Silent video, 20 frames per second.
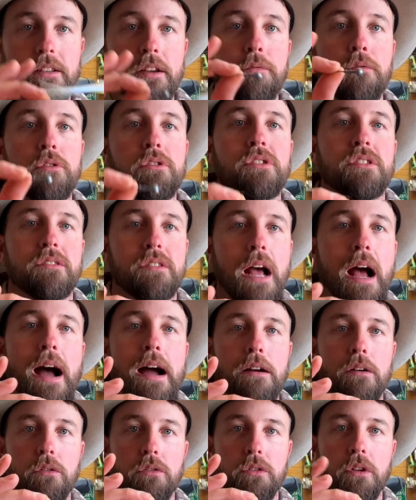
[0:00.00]
different
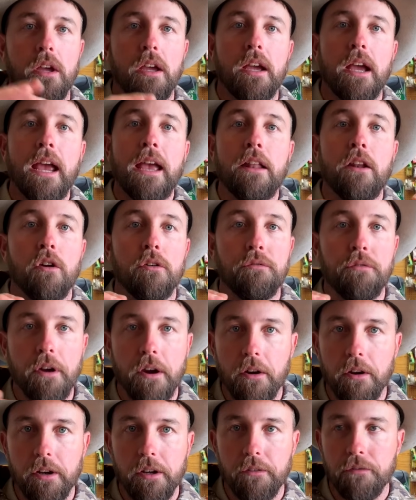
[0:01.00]
styles, and are
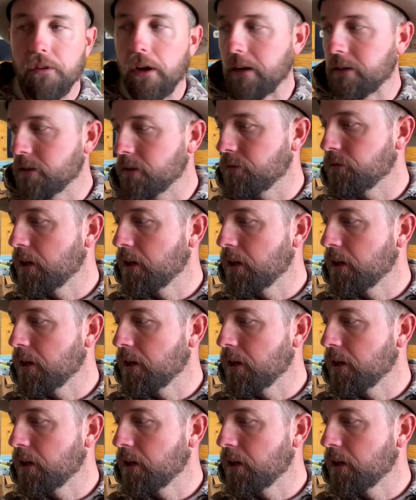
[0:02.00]
very effective.